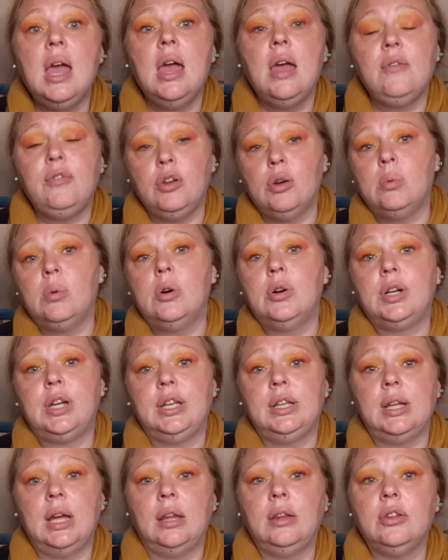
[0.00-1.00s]
If you're
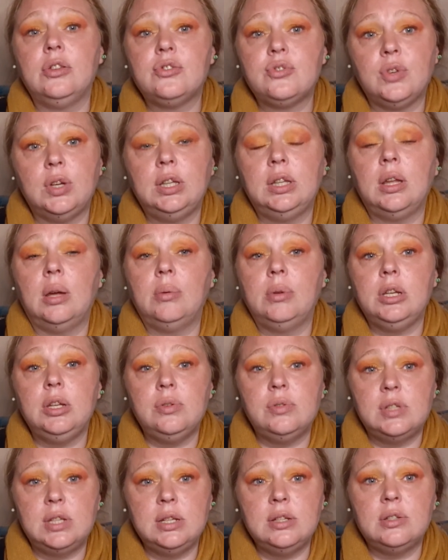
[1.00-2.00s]
walking down the street though and you
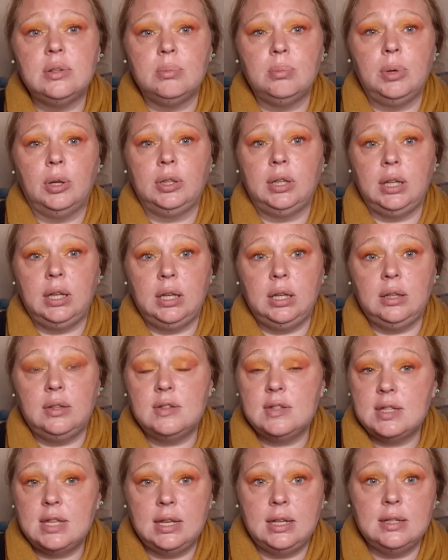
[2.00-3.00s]
see somebody
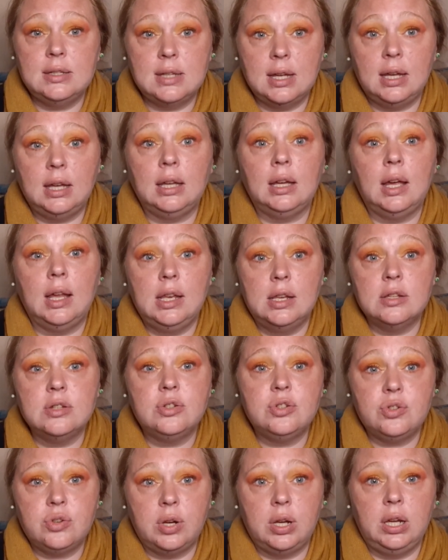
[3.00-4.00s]
seizing in the
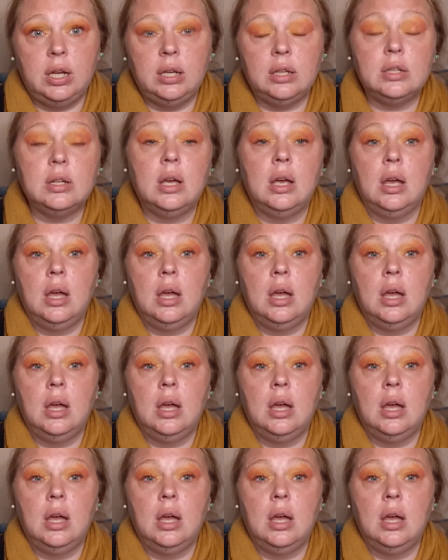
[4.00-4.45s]
street,